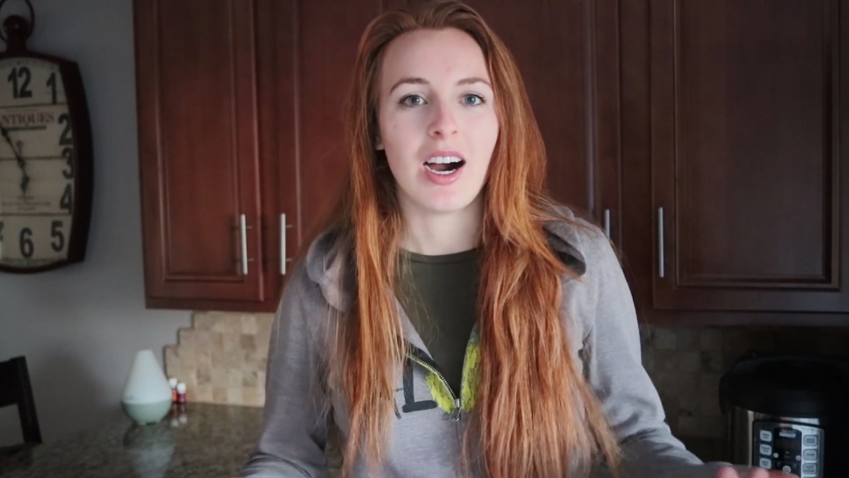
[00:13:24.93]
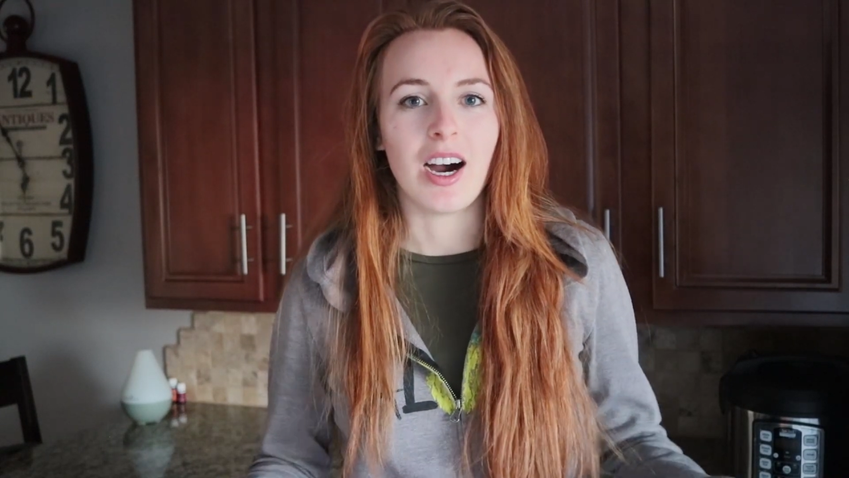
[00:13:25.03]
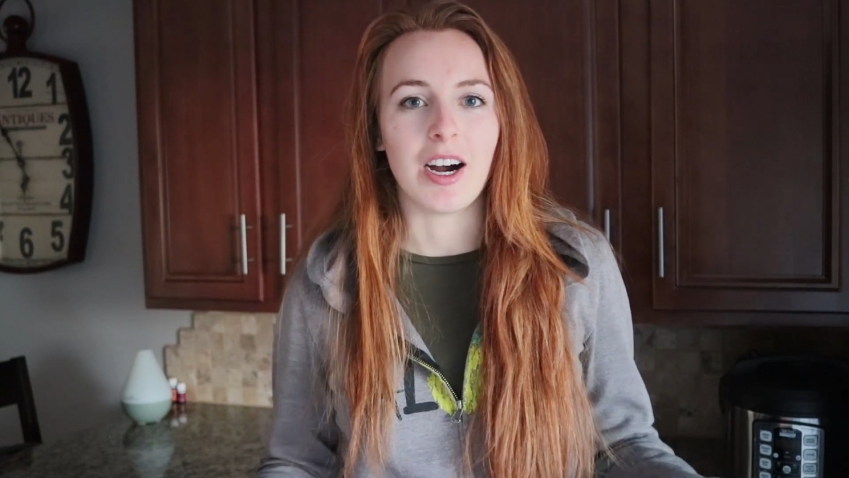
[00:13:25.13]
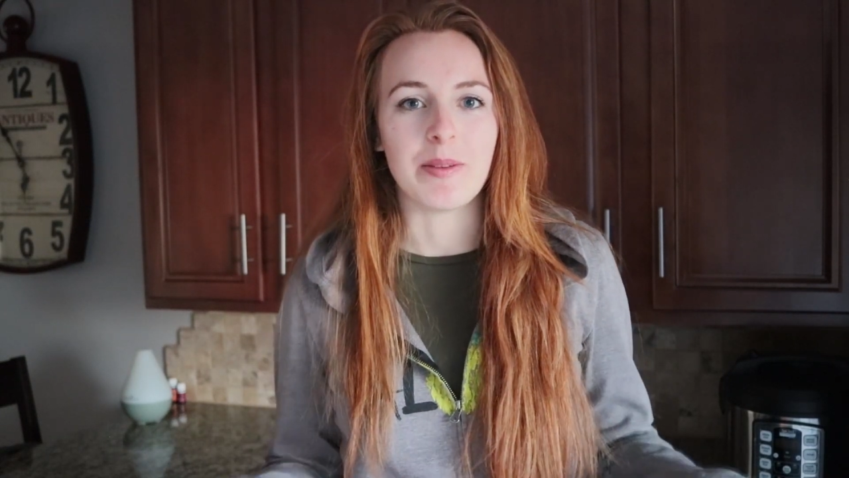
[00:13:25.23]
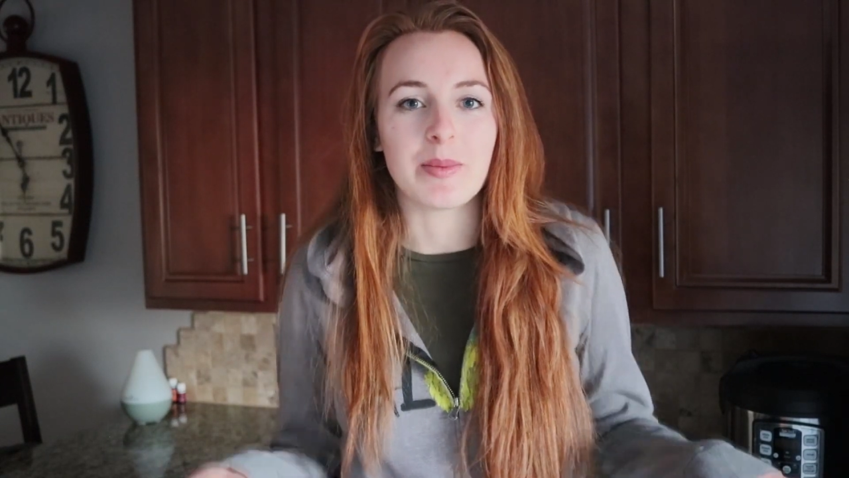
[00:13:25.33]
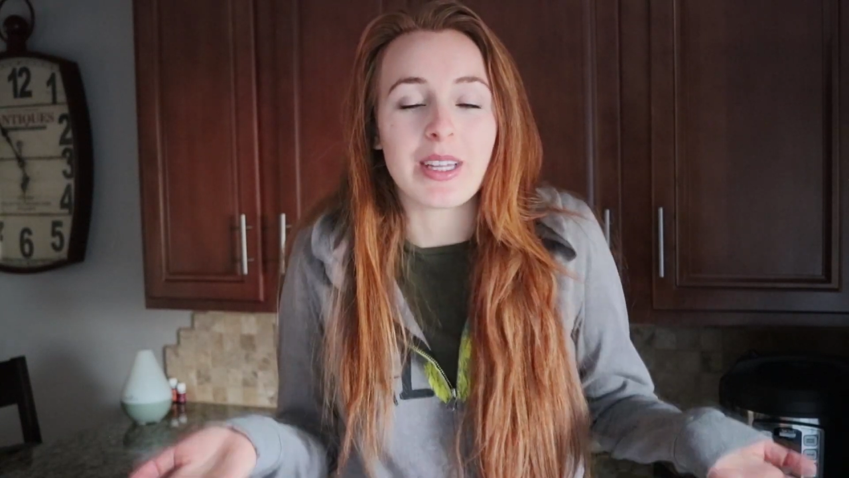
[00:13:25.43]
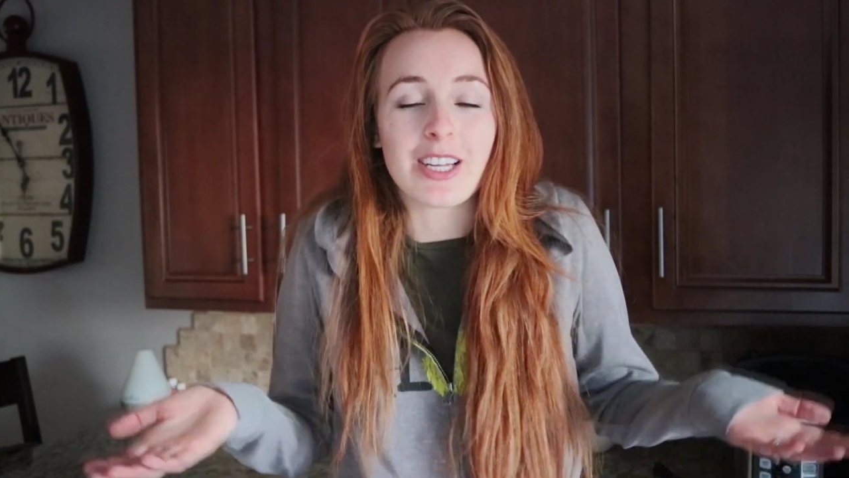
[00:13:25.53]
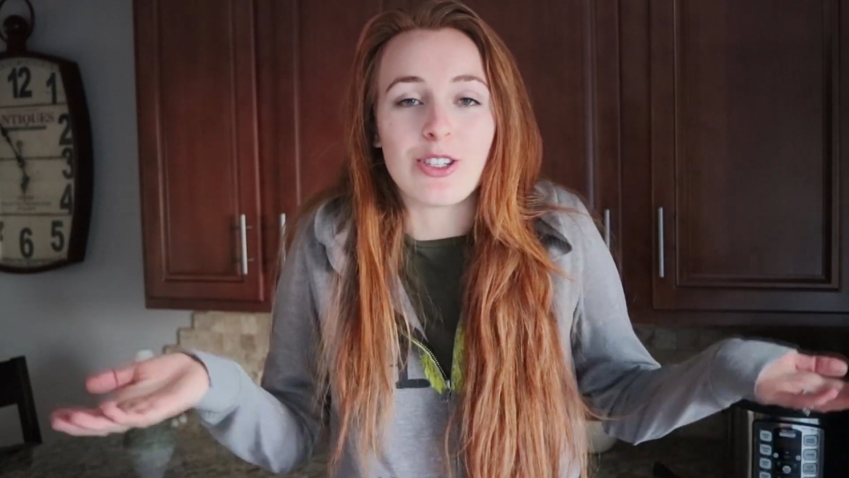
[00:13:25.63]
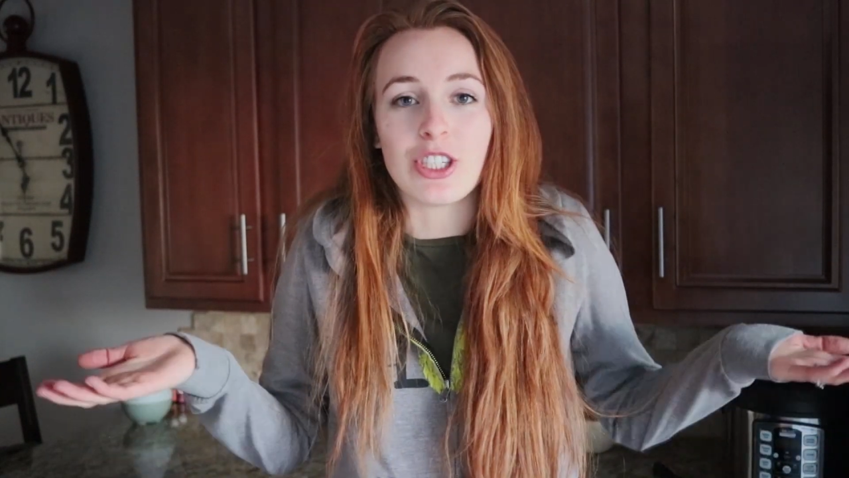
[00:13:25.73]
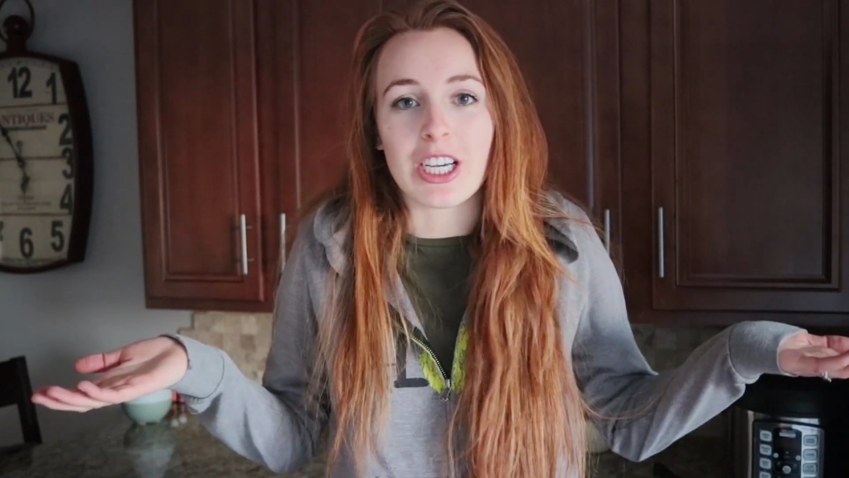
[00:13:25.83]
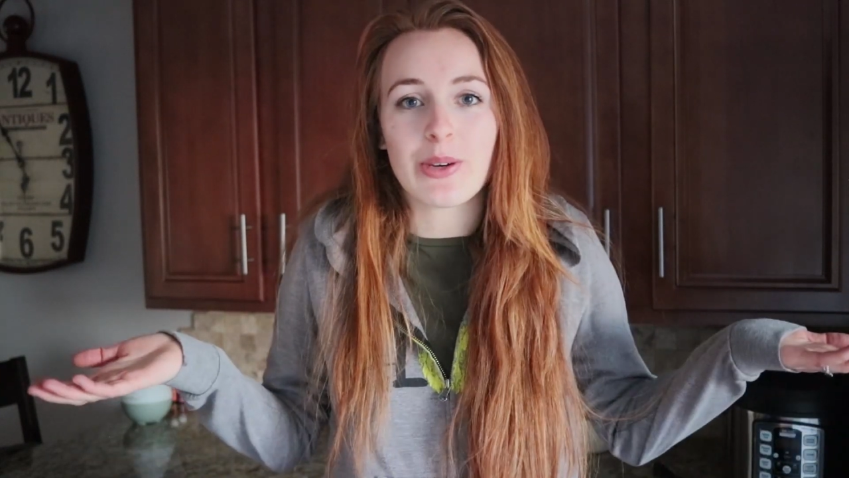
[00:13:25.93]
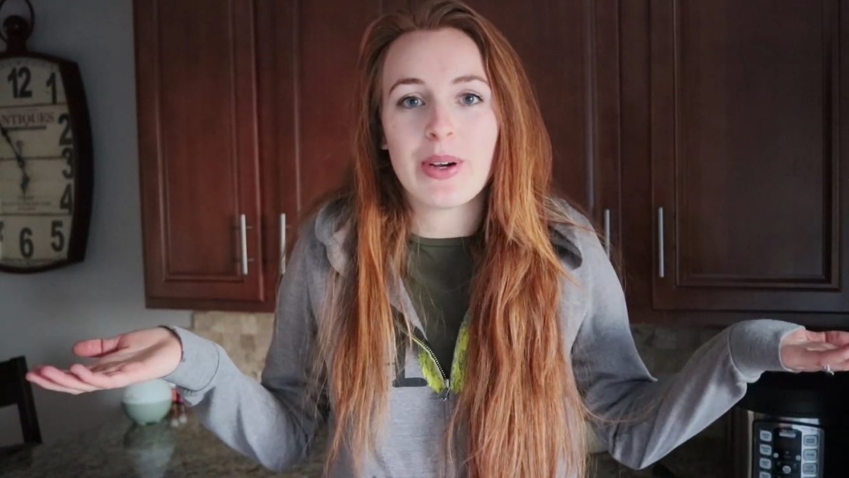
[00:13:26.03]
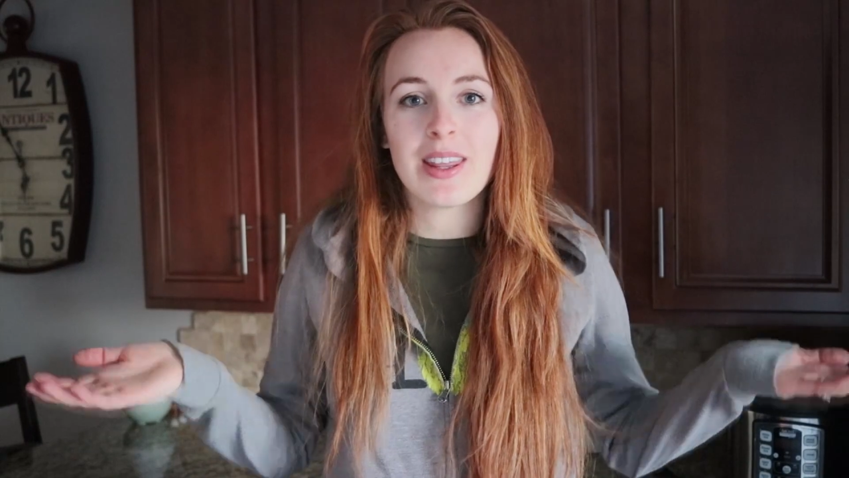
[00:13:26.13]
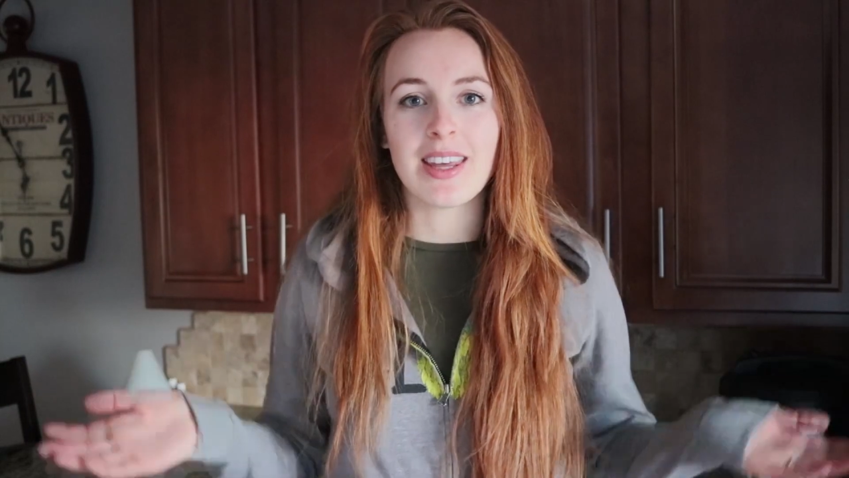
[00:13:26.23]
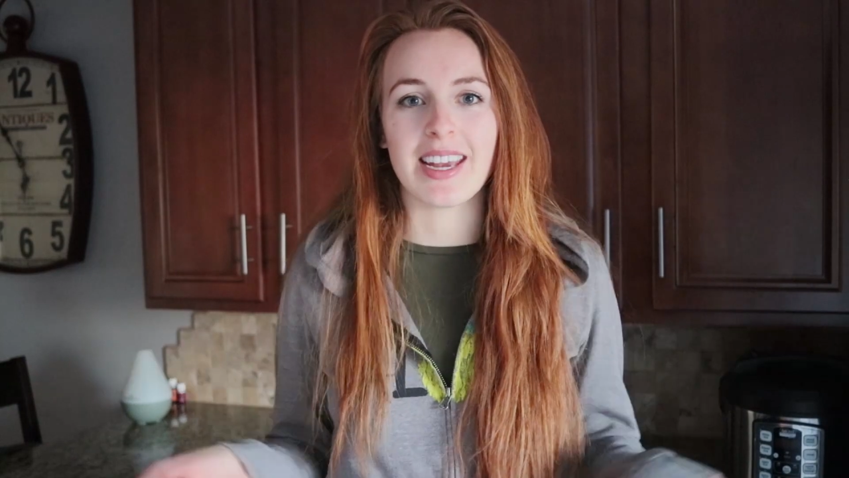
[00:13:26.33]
um, like to share it with,